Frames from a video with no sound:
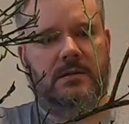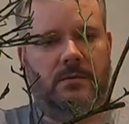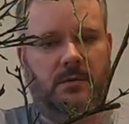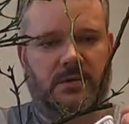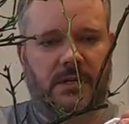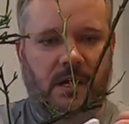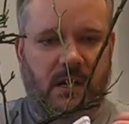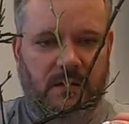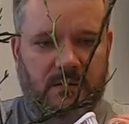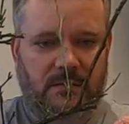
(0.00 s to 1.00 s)
So we'll
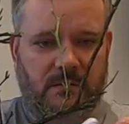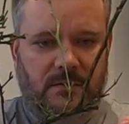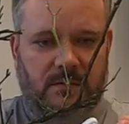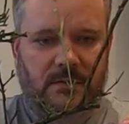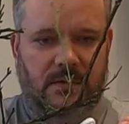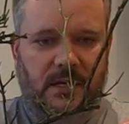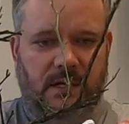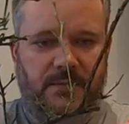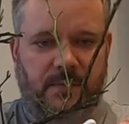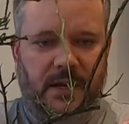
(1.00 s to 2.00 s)
start
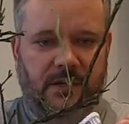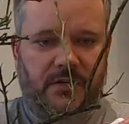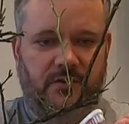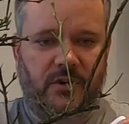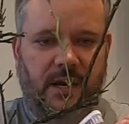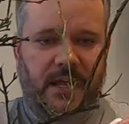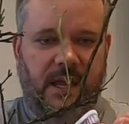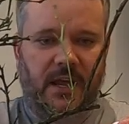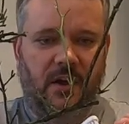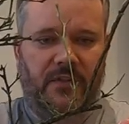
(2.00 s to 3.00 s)
each branch trying to
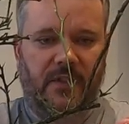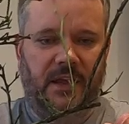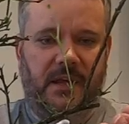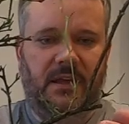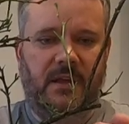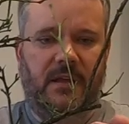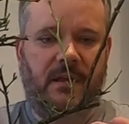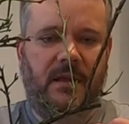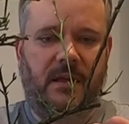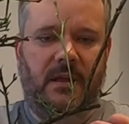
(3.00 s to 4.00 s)
get it on the
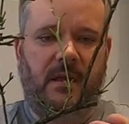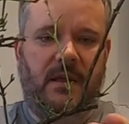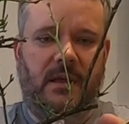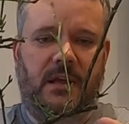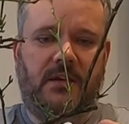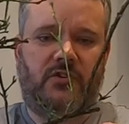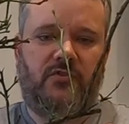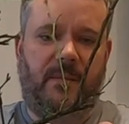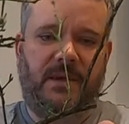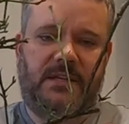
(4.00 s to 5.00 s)

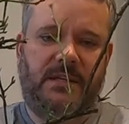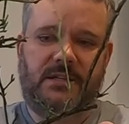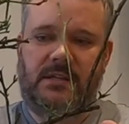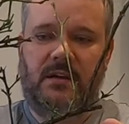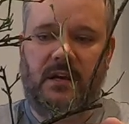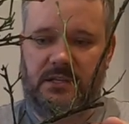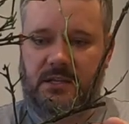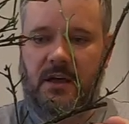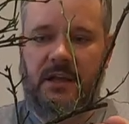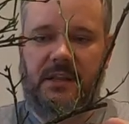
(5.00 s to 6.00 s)
extremities. I
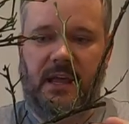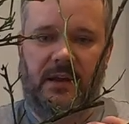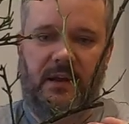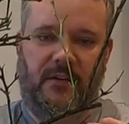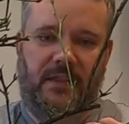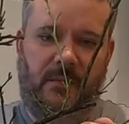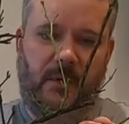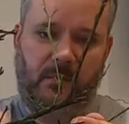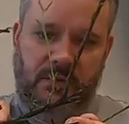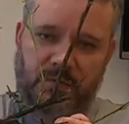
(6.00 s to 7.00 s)
started down here on that
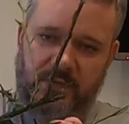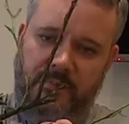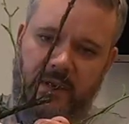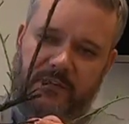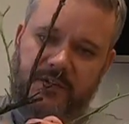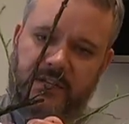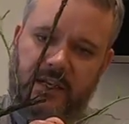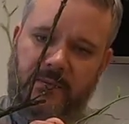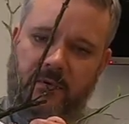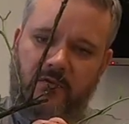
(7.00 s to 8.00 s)
one, which was a bit of a
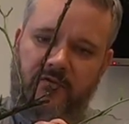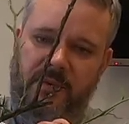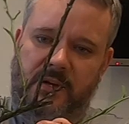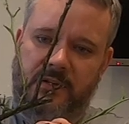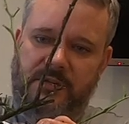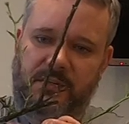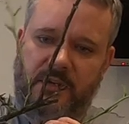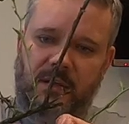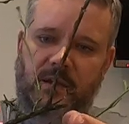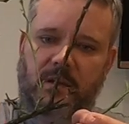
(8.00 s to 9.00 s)
silly move because
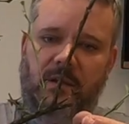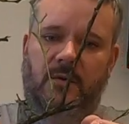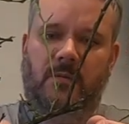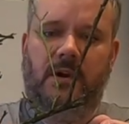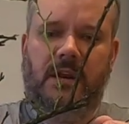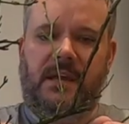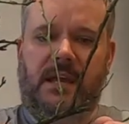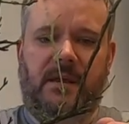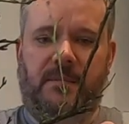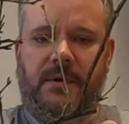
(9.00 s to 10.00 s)
we're going to
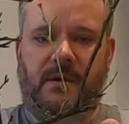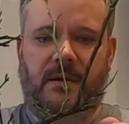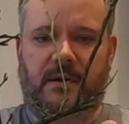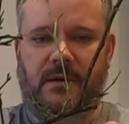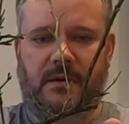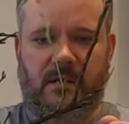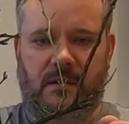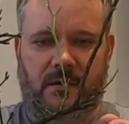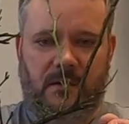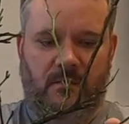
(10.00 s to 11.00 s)
keep
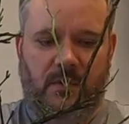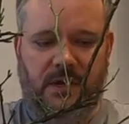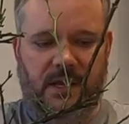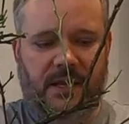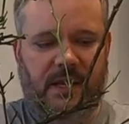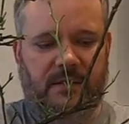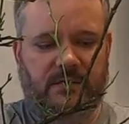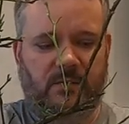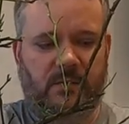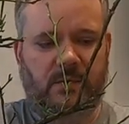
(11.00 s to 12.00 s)
working down
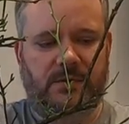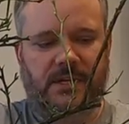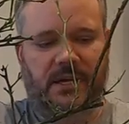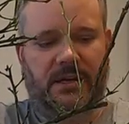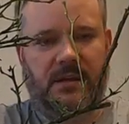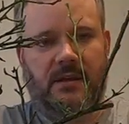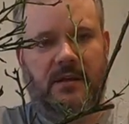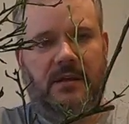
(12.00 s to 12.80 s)
towards it